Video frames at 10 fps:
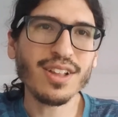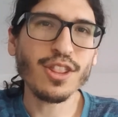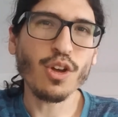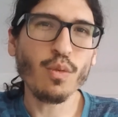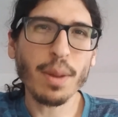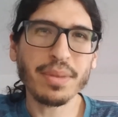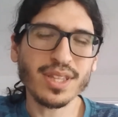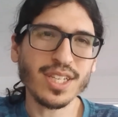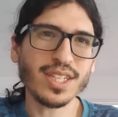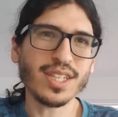the
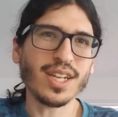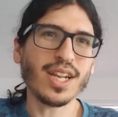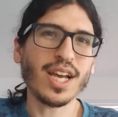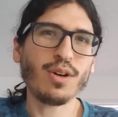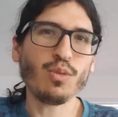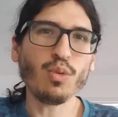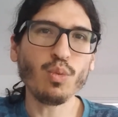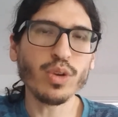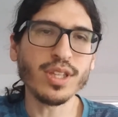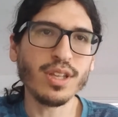repetition and how
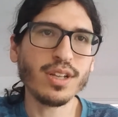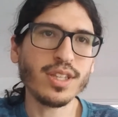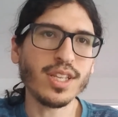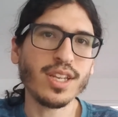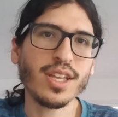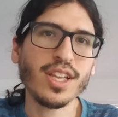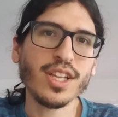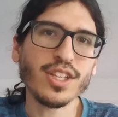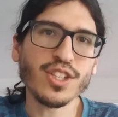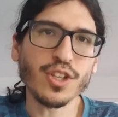redundant
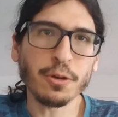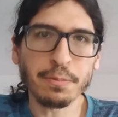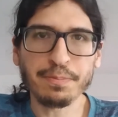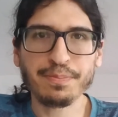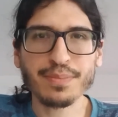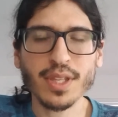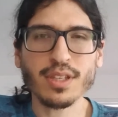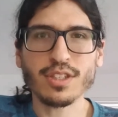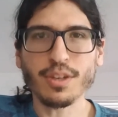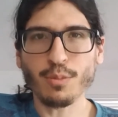
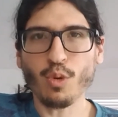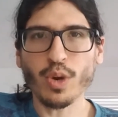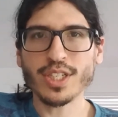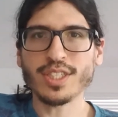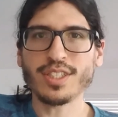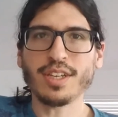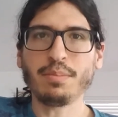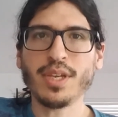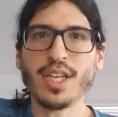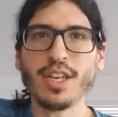some questions
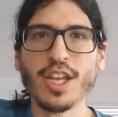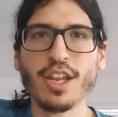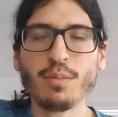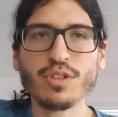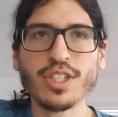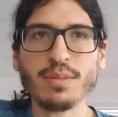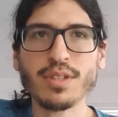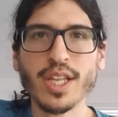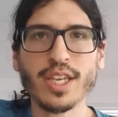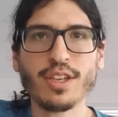can be. It almost
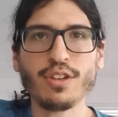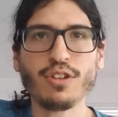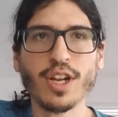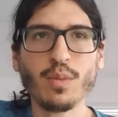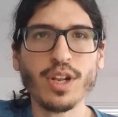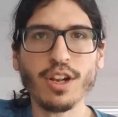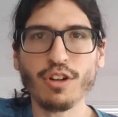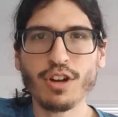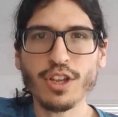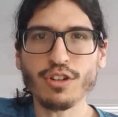seems like you're not really
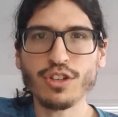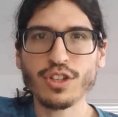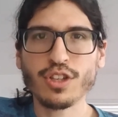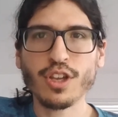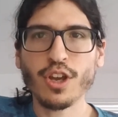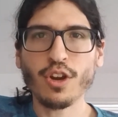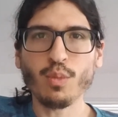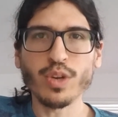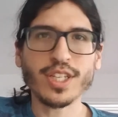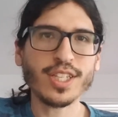learning, you're just
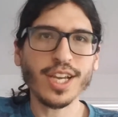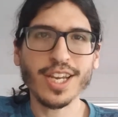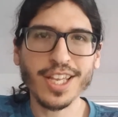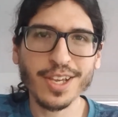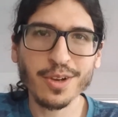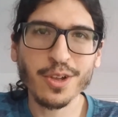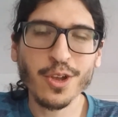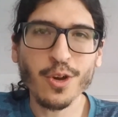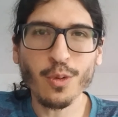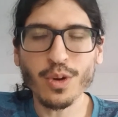reciting
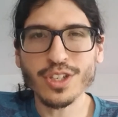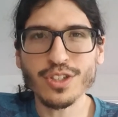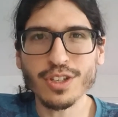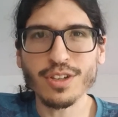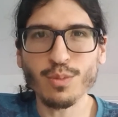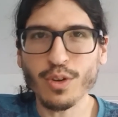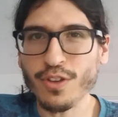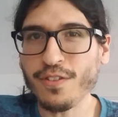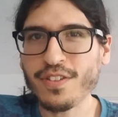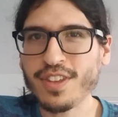what
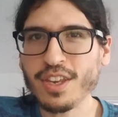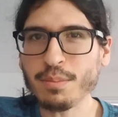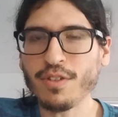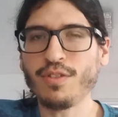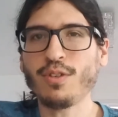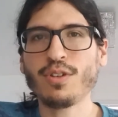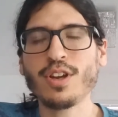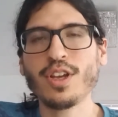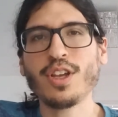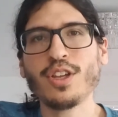you've seen before.
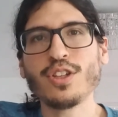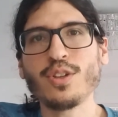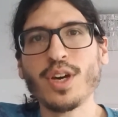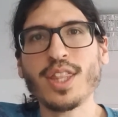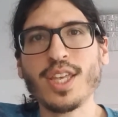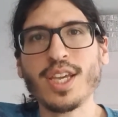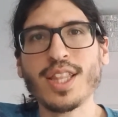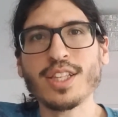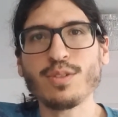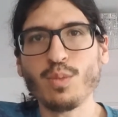So I
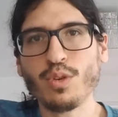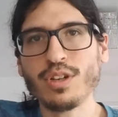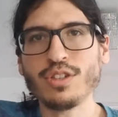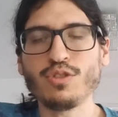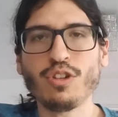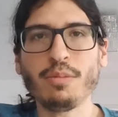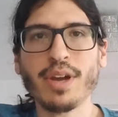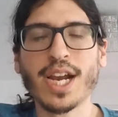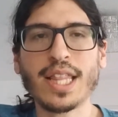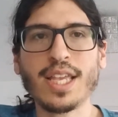think that's one
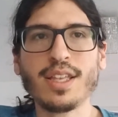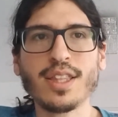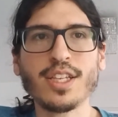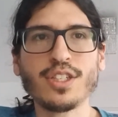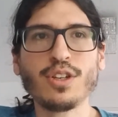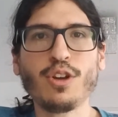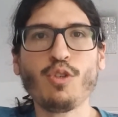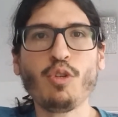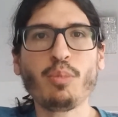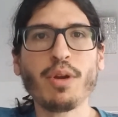drawback. I think they should
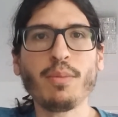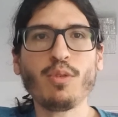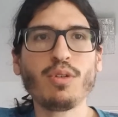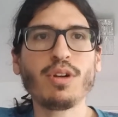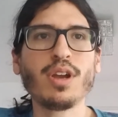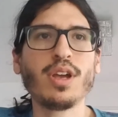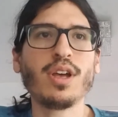incorporate more